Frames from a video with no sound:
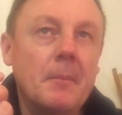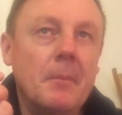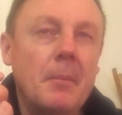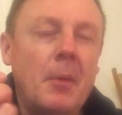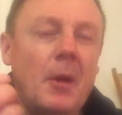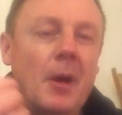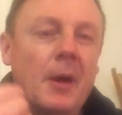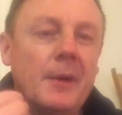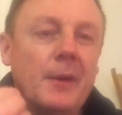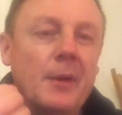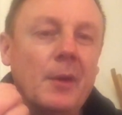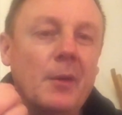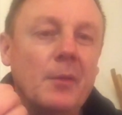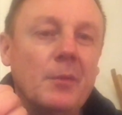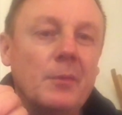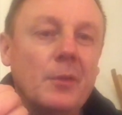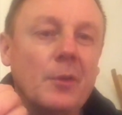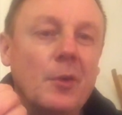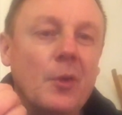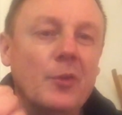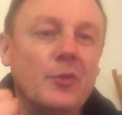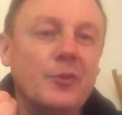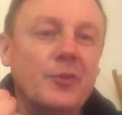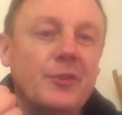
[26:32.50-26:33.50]
but I
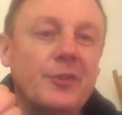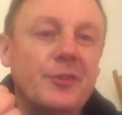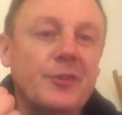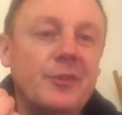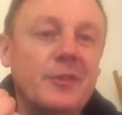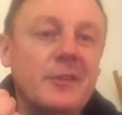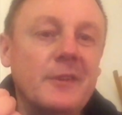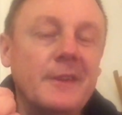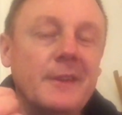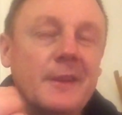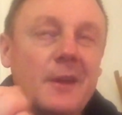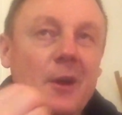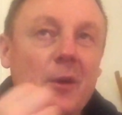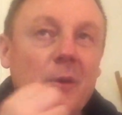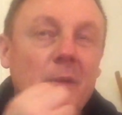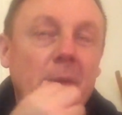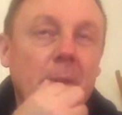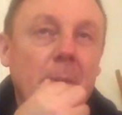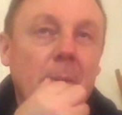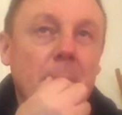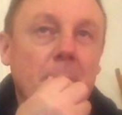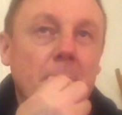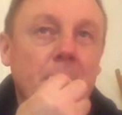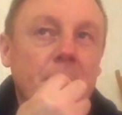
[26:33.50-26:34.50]
don't consciously know
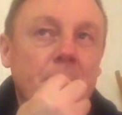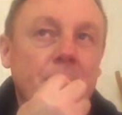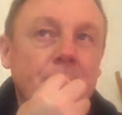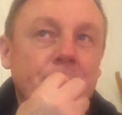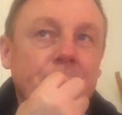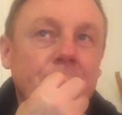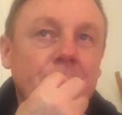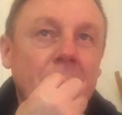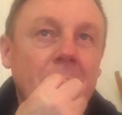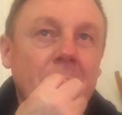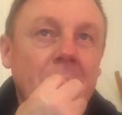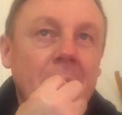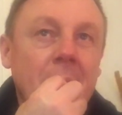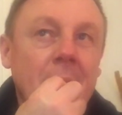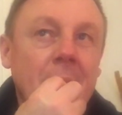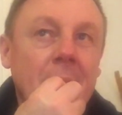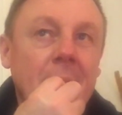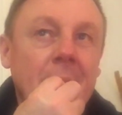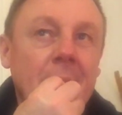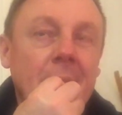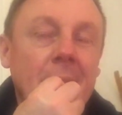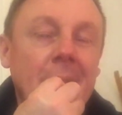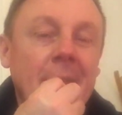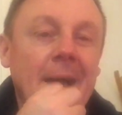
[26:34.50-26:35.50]
him.
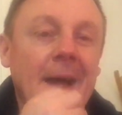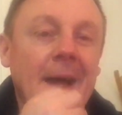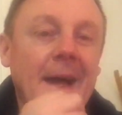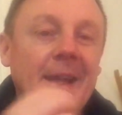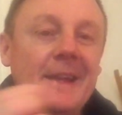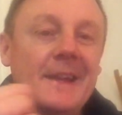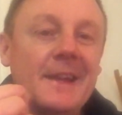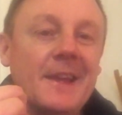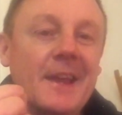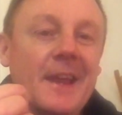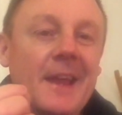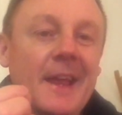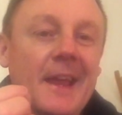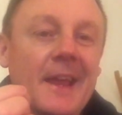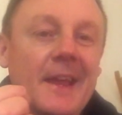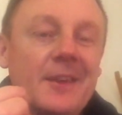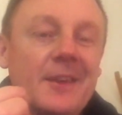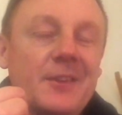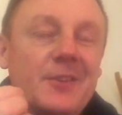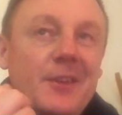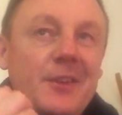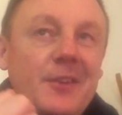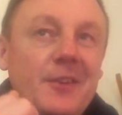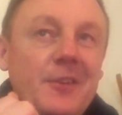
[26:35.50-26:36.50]
And
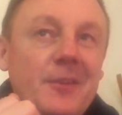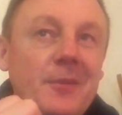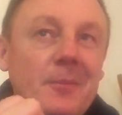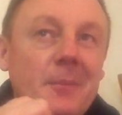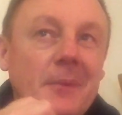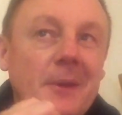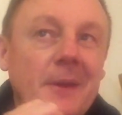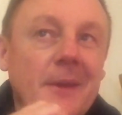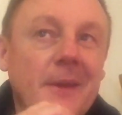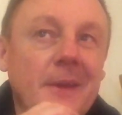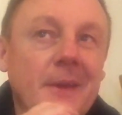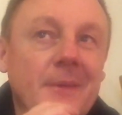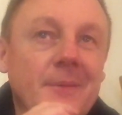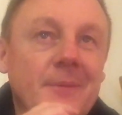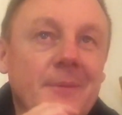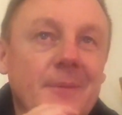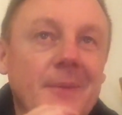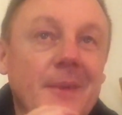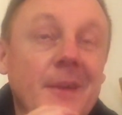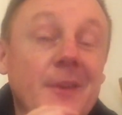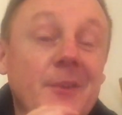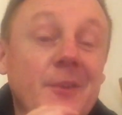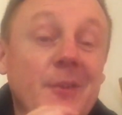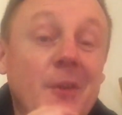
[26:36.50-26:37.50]
he says to me,
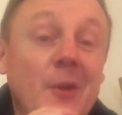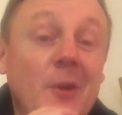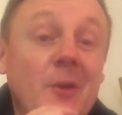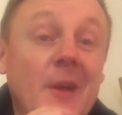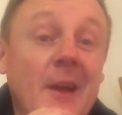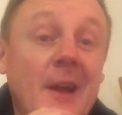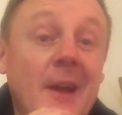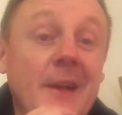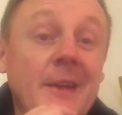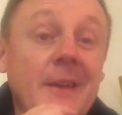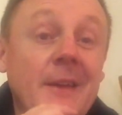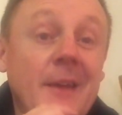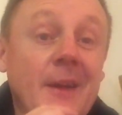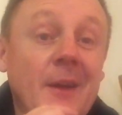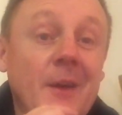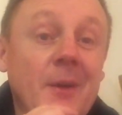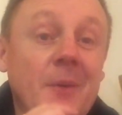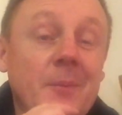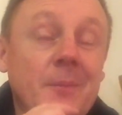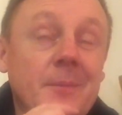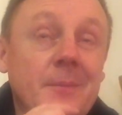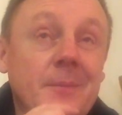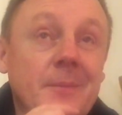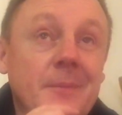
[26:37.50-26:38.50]
"It's okay
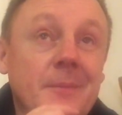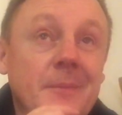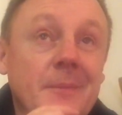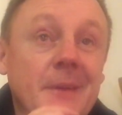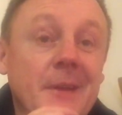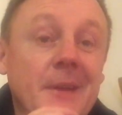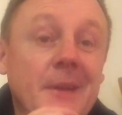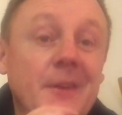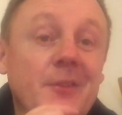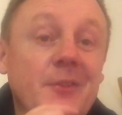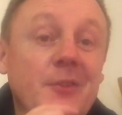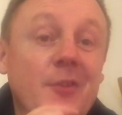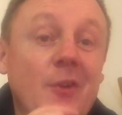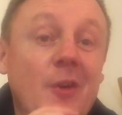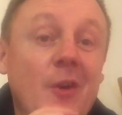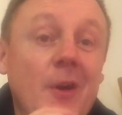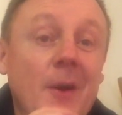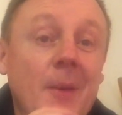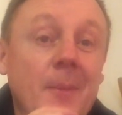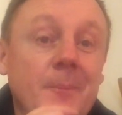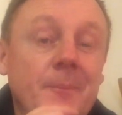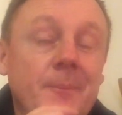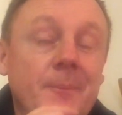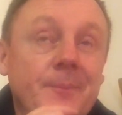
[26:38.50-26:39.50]
now, it's
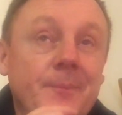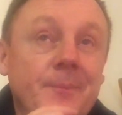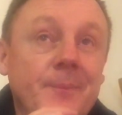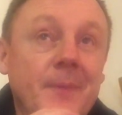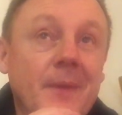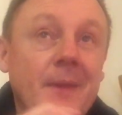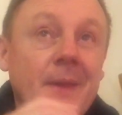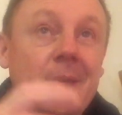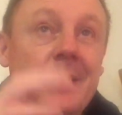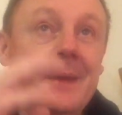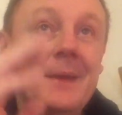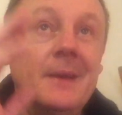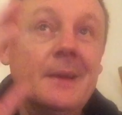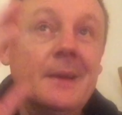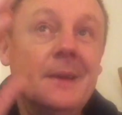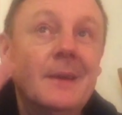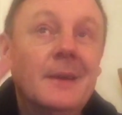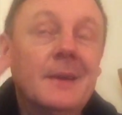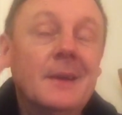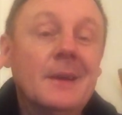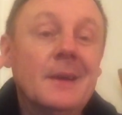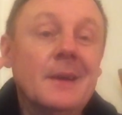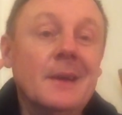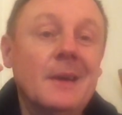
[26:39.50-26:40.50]
time."
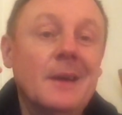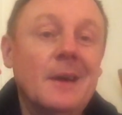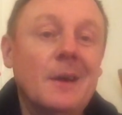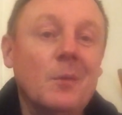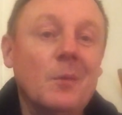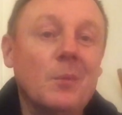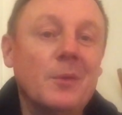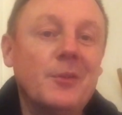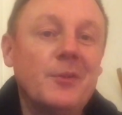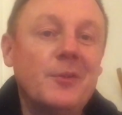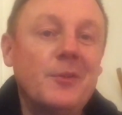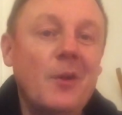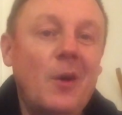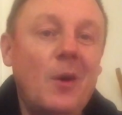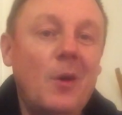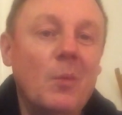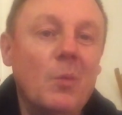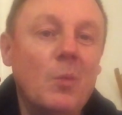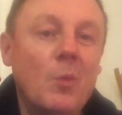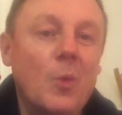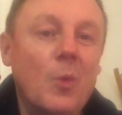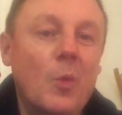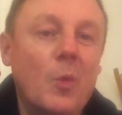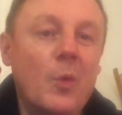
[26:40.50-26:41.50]
And we
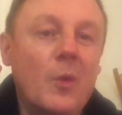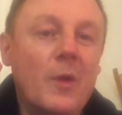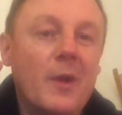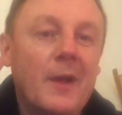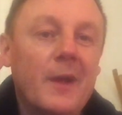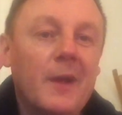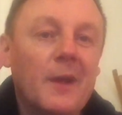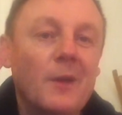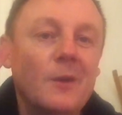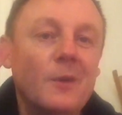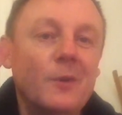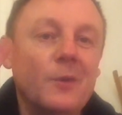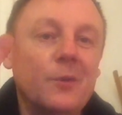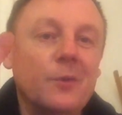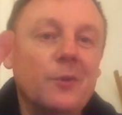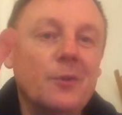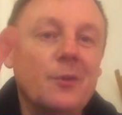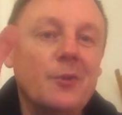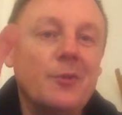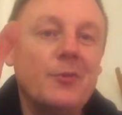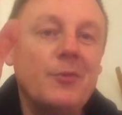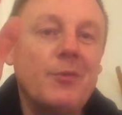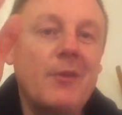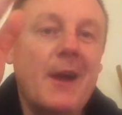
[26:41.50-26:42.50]
start walking along
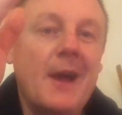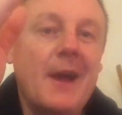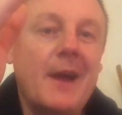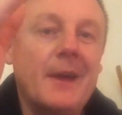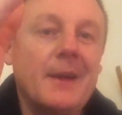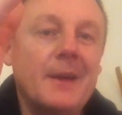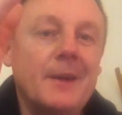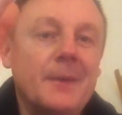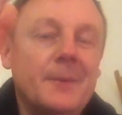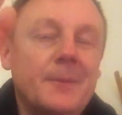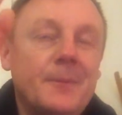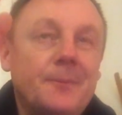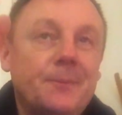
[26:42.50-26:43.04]
the track